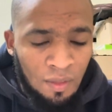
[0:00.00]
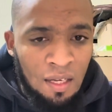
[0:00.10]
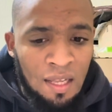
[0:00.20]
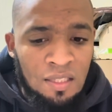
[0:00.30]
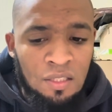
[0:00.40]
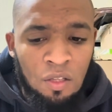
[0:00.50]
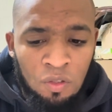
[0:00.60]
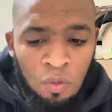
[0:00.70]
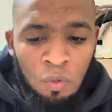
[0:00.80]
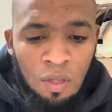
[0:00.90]
Let's
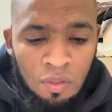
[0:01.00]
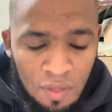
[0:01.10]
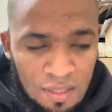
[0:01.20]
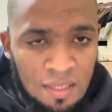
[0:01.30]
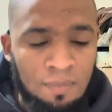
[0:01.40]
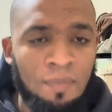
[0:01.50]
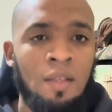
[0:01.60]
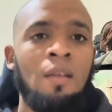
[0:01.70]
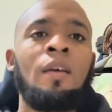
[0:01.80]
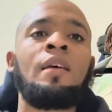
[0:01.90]
do this.
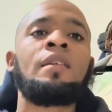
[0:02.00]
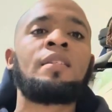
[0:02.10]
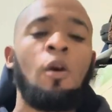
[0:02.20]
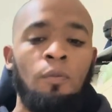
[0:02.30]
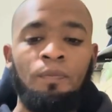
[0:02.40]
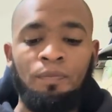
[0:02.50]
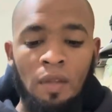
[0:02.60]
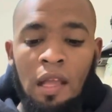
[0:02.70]
So,